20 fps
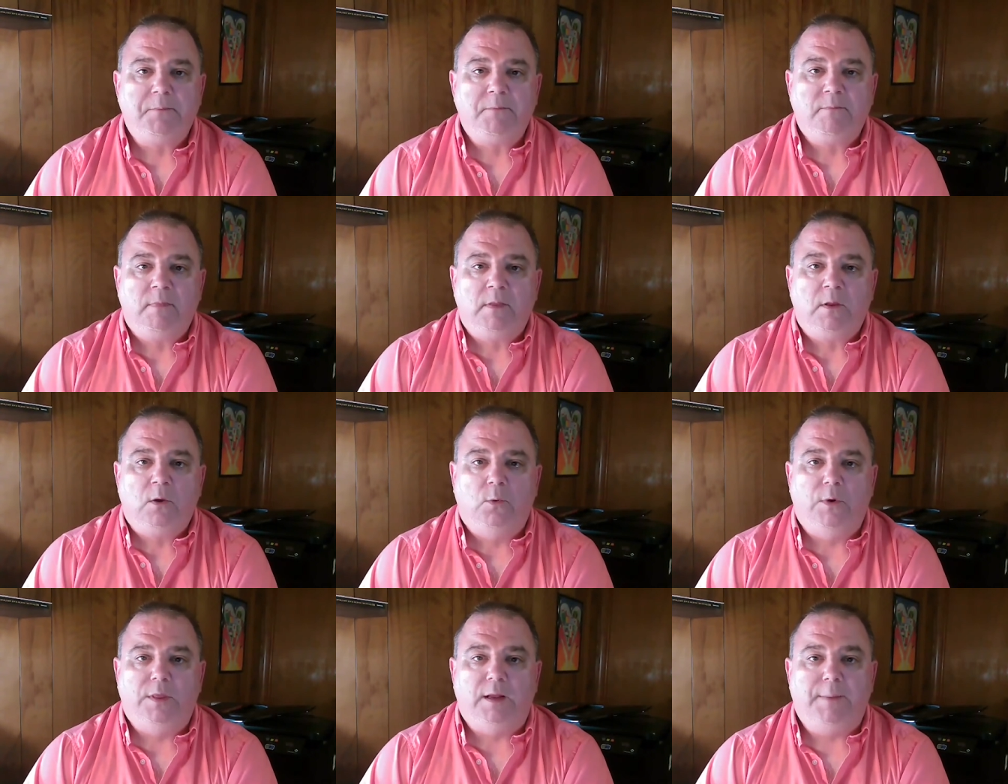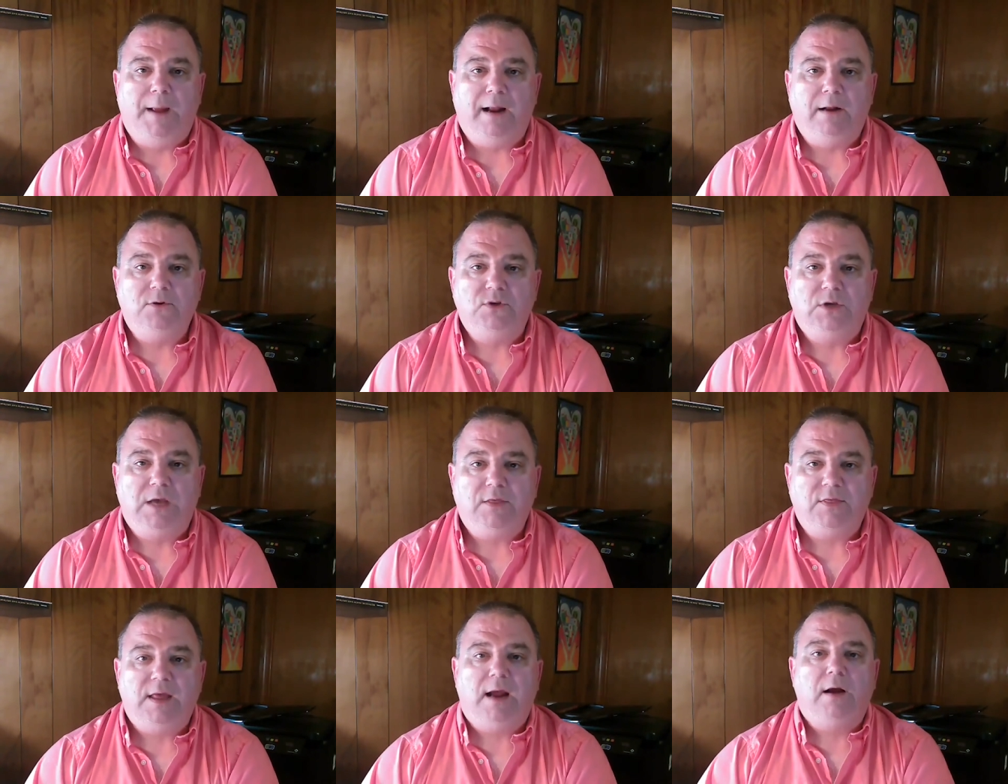When their parents get
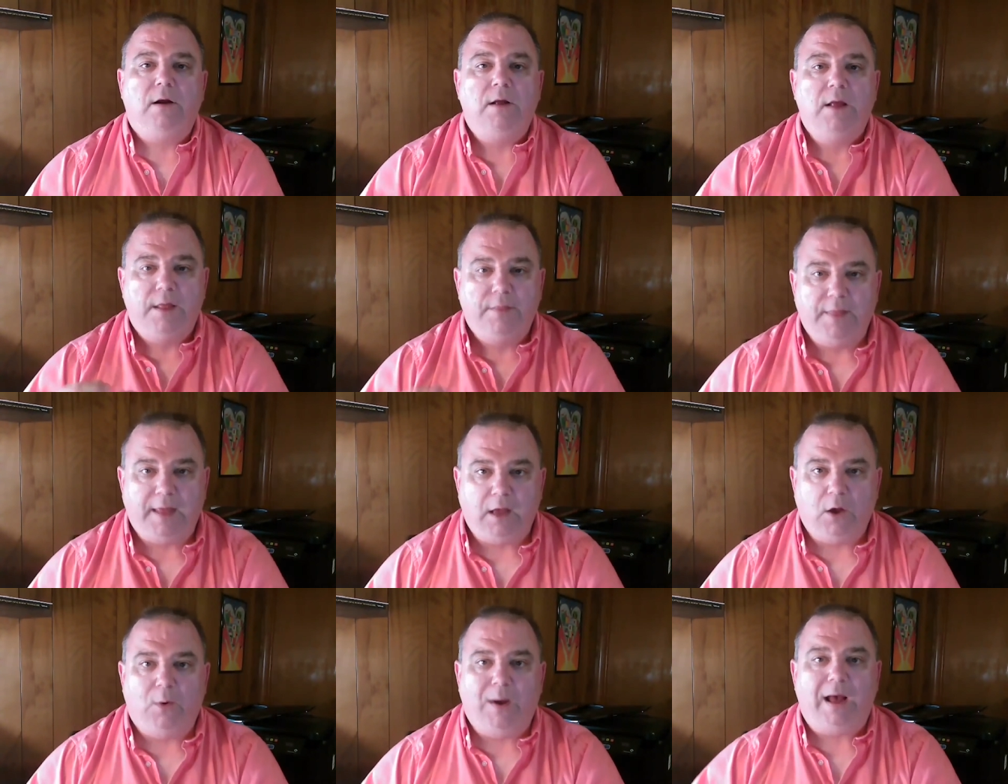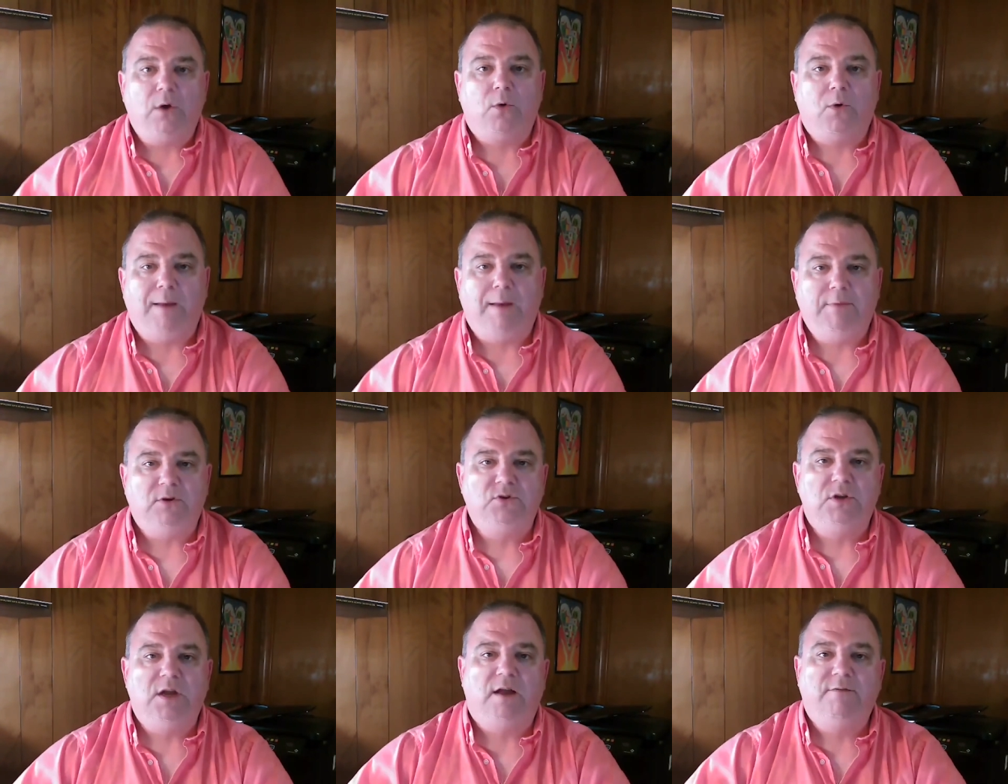there, they go out, grab their
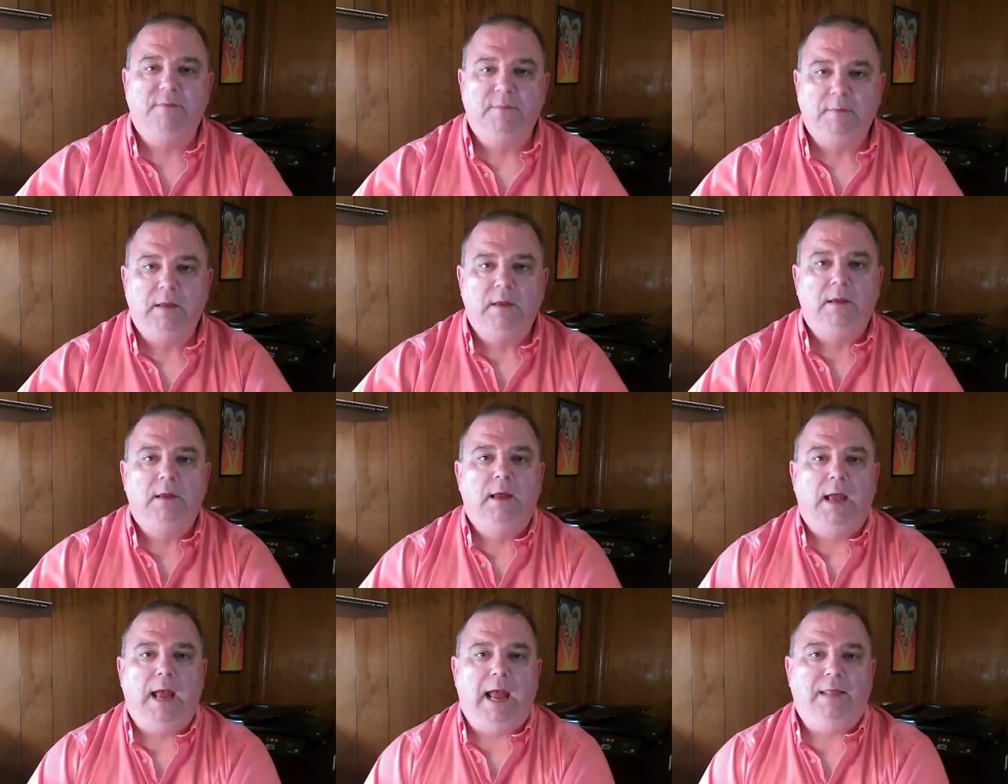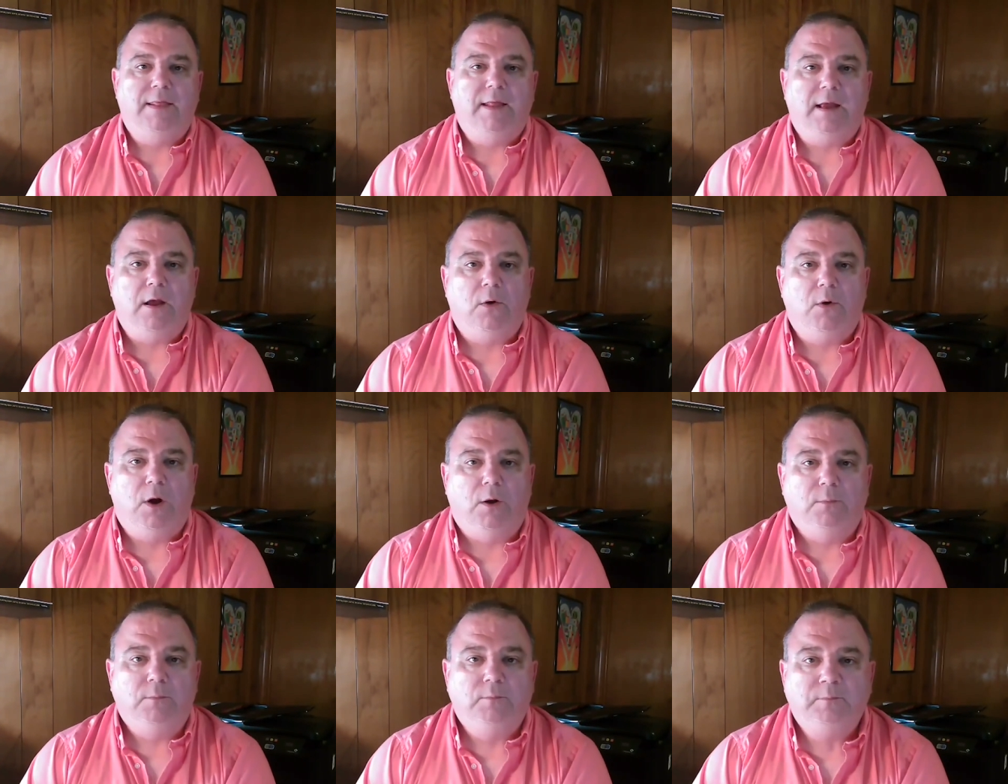stuff, and they go home.
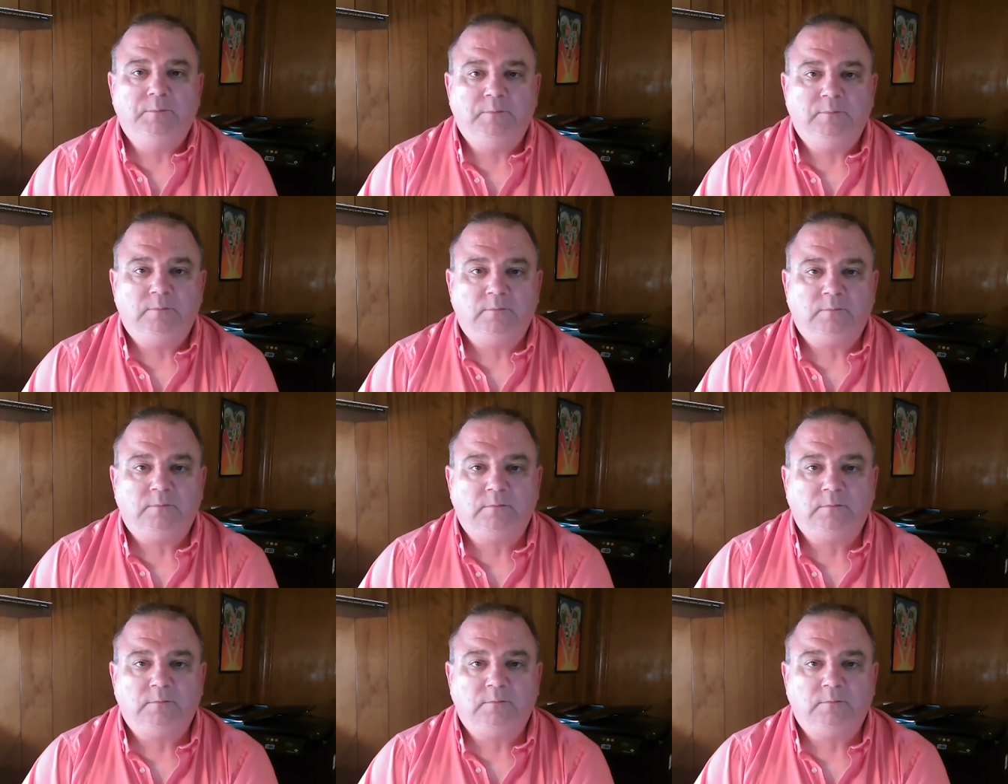Mm-hmm.